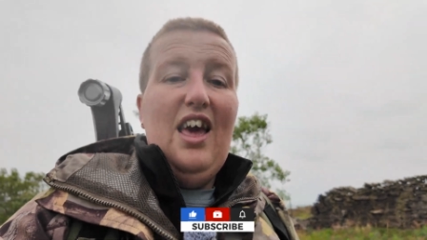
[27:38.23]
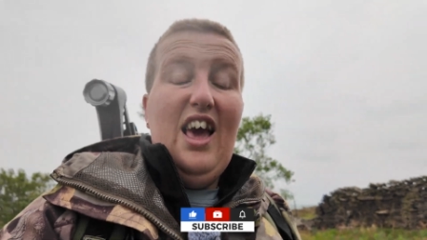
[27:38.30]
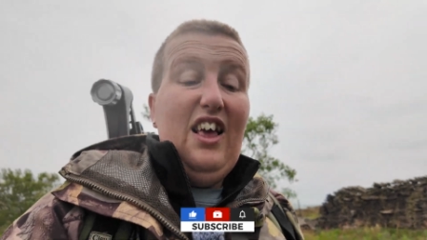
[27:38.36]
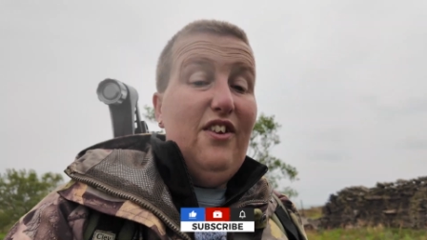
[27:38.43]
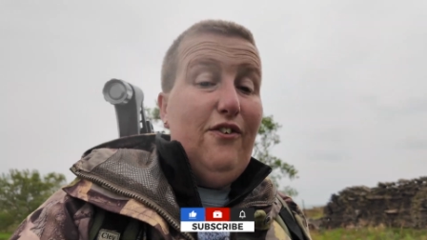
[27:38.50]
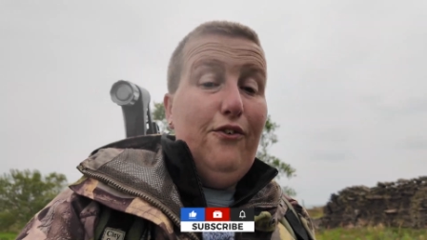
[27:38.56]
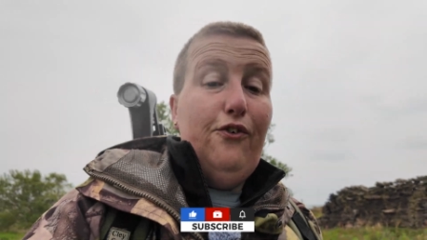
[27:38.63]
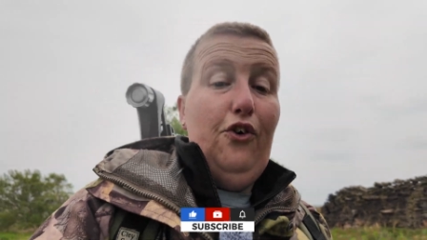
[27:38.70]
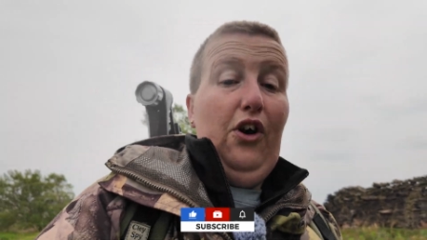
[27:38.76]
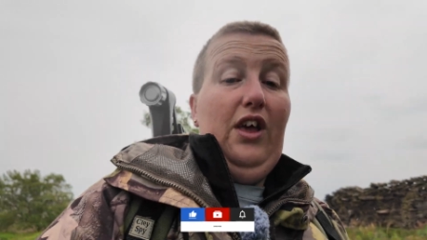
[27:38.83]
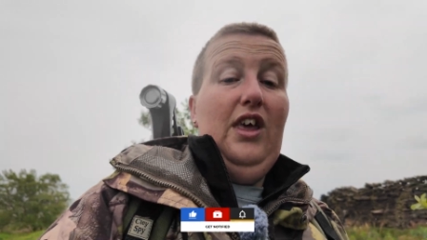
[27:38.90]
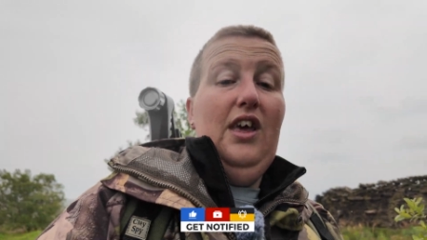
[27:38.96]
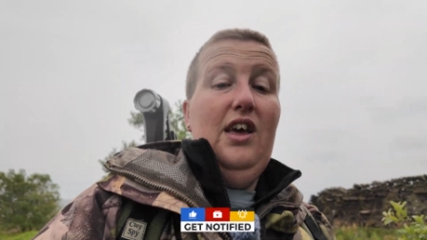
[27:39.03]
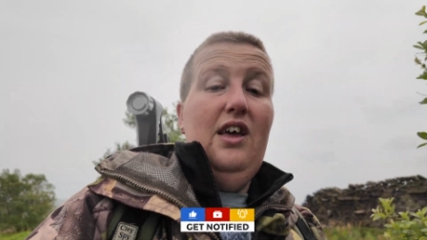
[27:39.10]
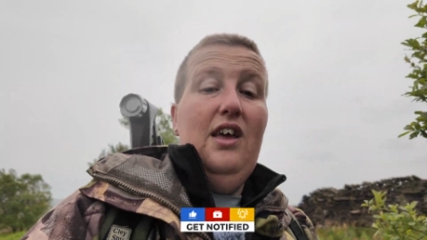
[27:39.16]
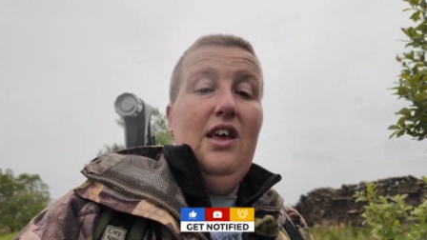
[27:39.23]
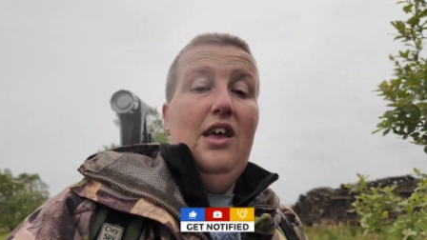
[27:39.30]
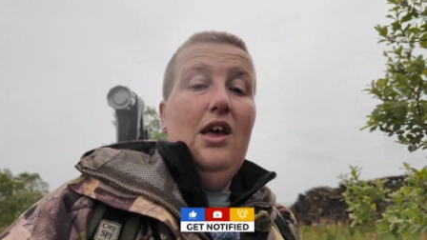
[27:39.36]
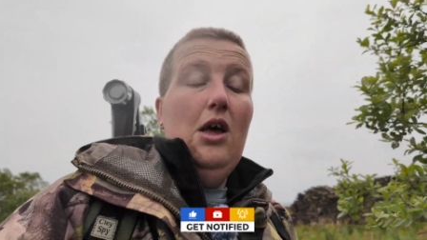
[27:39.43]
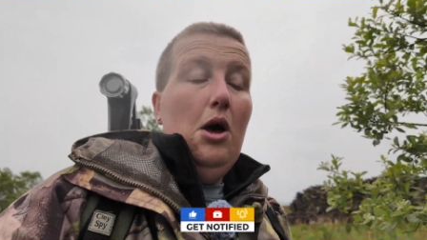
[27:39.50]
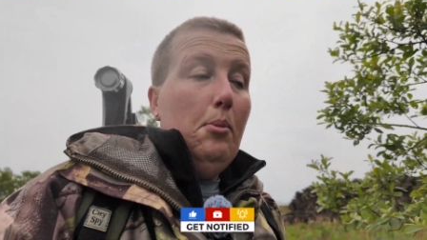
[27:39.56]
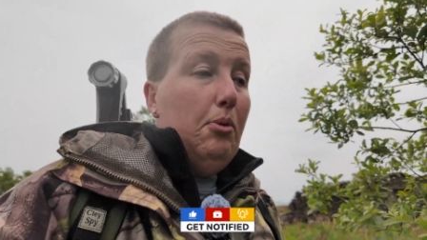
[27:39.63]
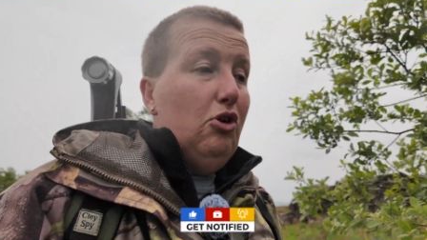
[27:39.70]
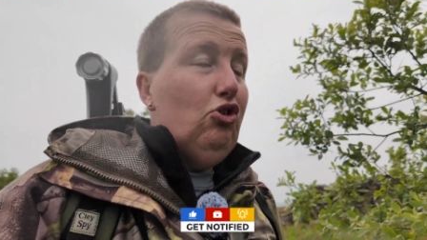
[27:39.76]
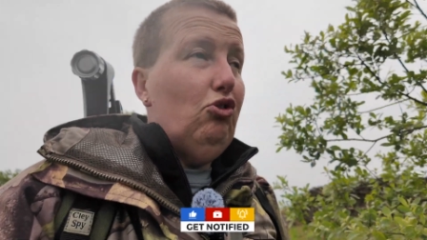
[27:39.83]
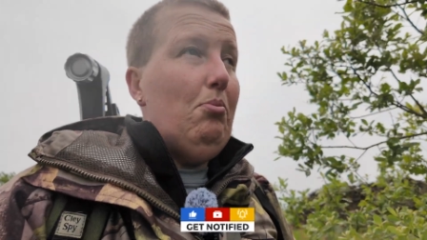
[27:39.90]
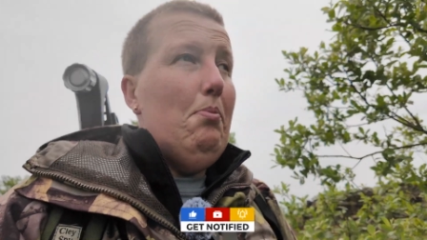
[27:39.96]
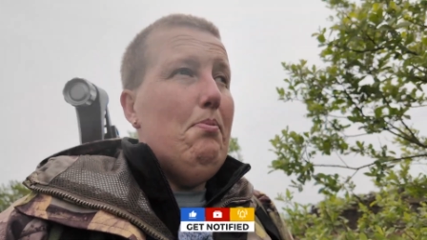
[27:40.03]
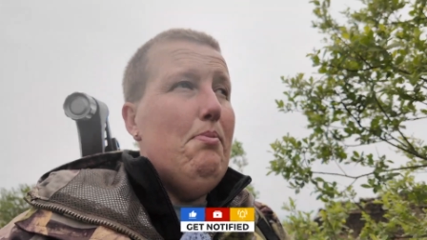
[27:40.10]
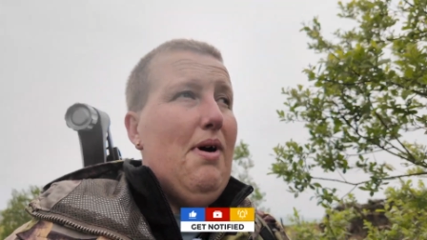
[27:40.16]
it's free, but it does
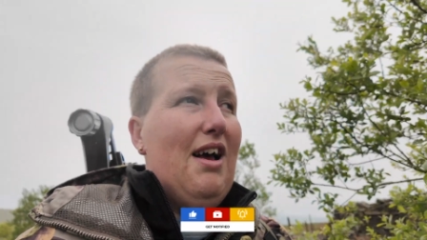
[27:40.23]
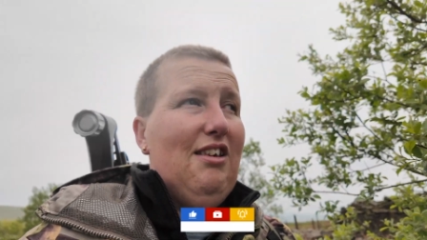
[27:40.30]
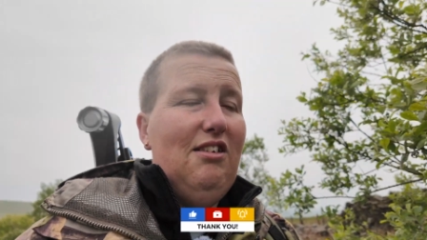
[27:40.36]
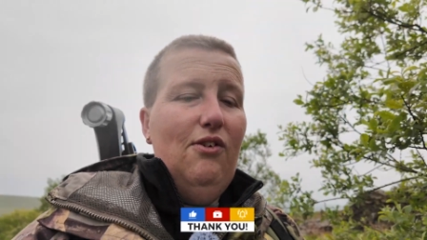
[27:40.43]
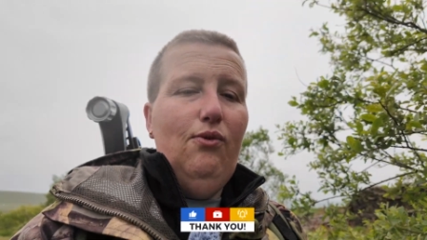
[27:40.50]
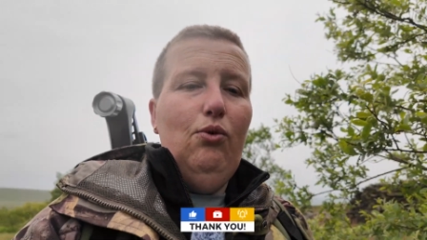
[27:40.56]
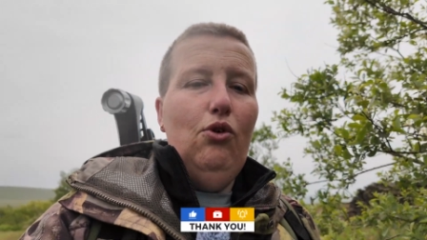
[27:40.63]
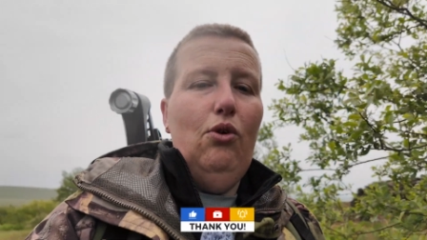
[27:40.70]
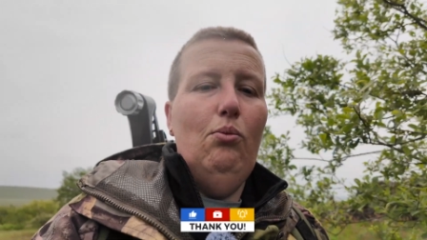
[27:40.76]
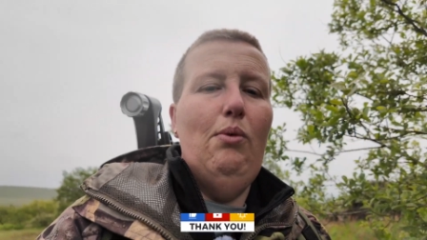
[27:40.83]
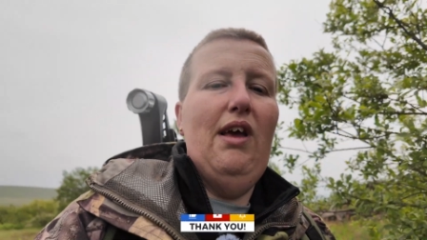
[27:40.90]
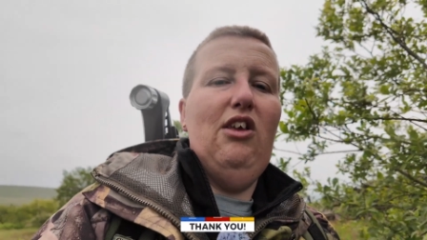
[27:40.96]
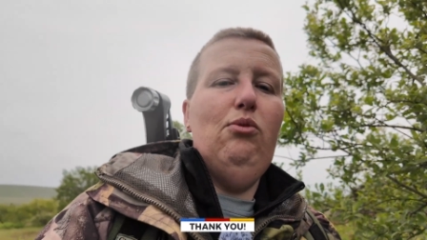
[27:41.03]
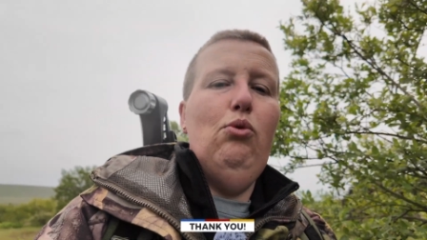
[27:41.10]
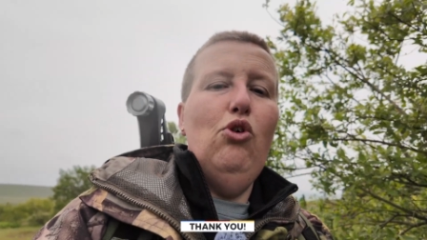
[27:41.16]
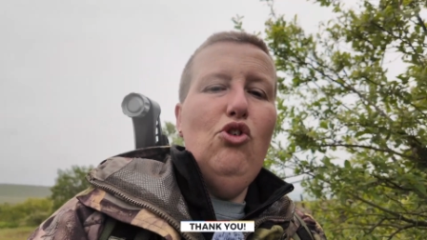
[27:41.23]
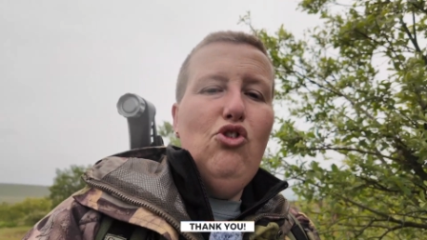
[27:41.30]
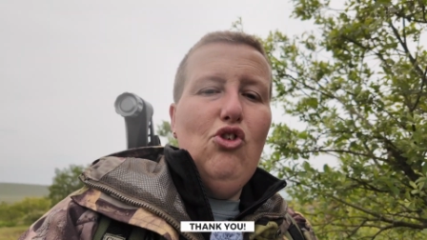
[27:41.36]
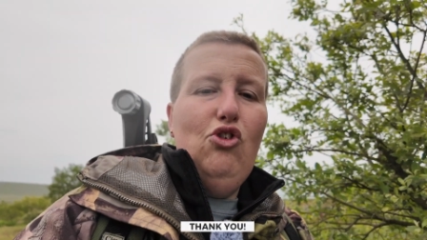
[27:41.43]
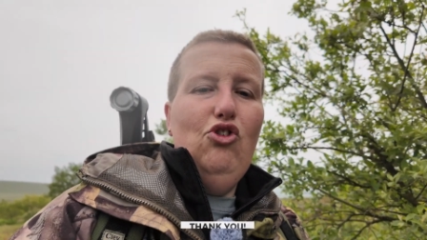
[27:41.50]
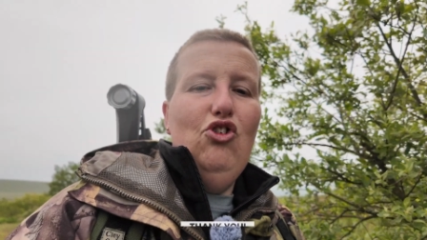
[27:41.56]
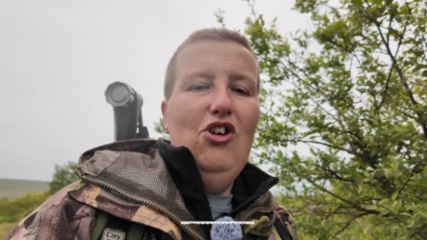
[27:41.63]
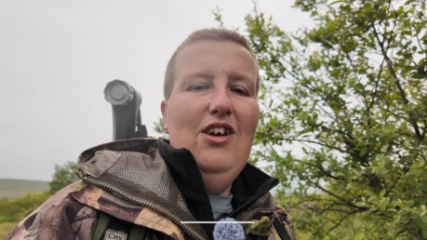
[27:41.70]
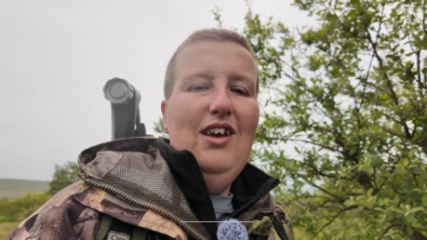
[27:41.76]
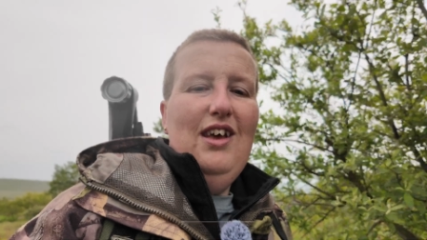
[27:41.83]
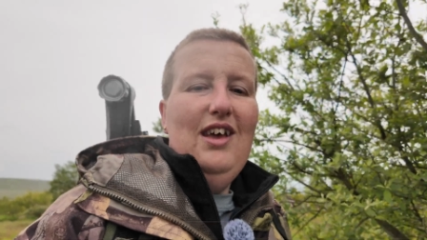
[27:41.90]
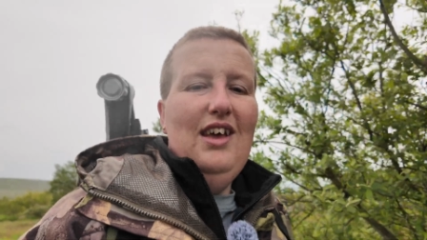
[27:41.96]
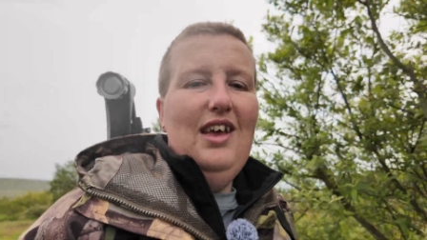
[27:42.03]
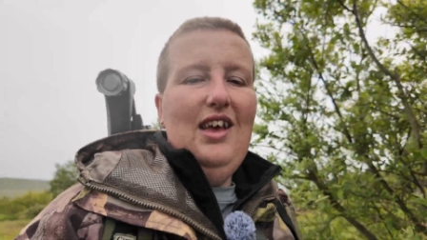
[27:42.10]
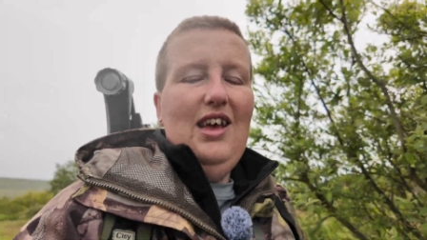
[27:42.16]
massive and makes wonders
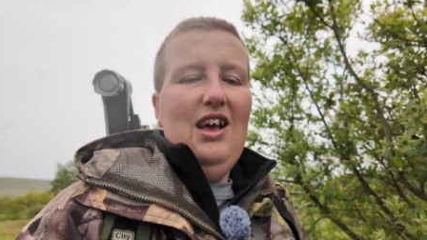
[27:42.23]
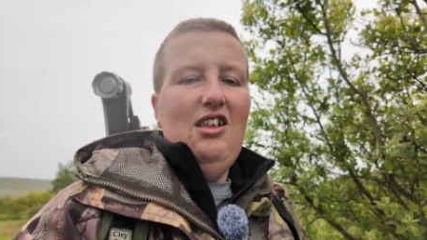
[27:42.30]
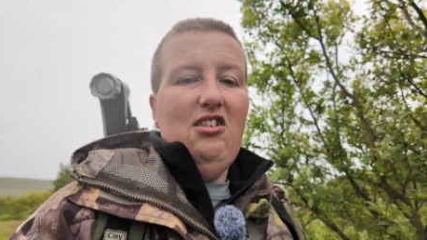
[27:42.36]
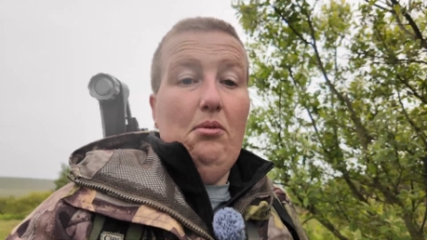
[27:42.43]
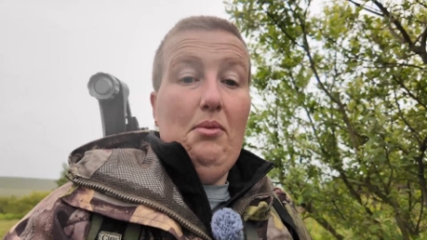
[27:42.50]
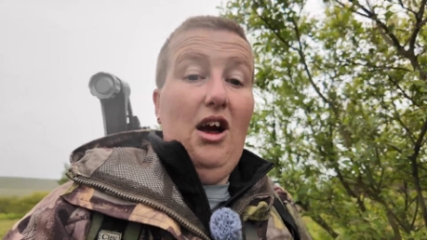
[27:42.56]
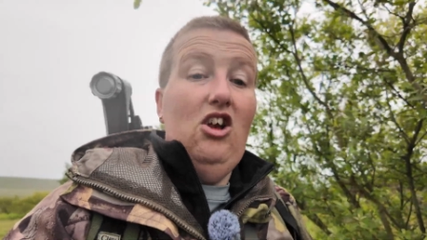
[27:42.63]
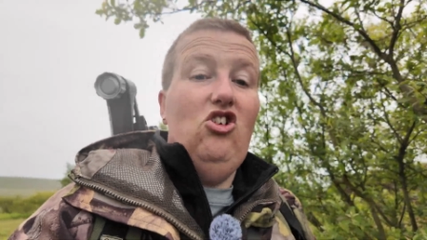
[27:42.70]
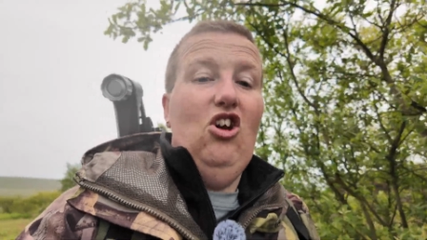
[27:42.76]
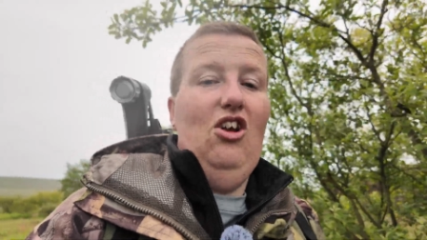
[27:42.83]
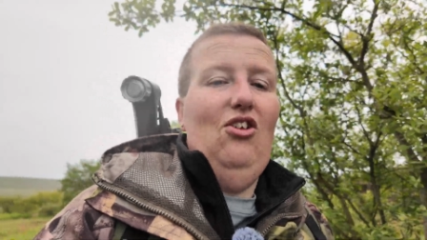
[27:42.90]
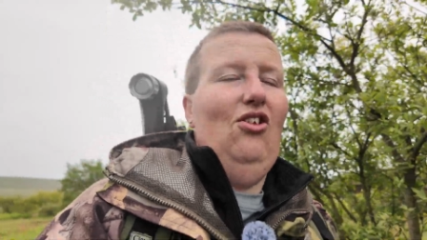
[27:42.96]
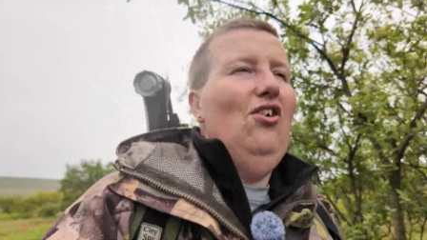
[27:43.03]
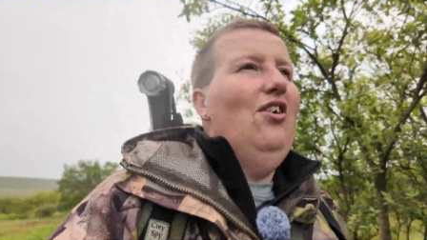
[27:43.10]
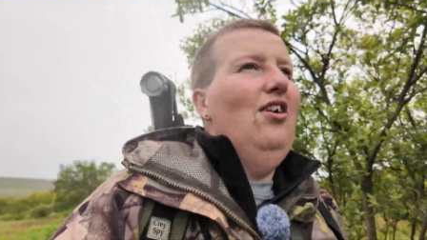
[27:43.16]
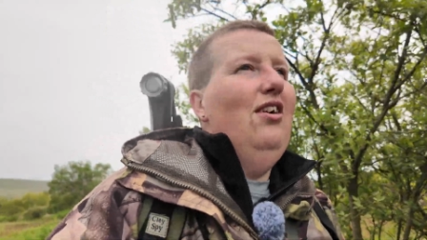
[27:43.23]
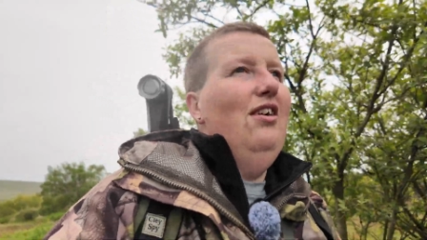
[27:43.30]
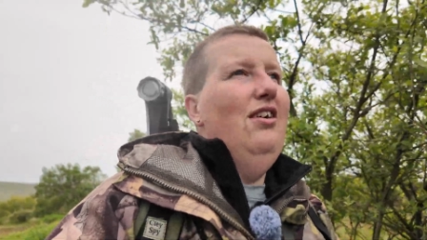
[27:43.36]
to my channel.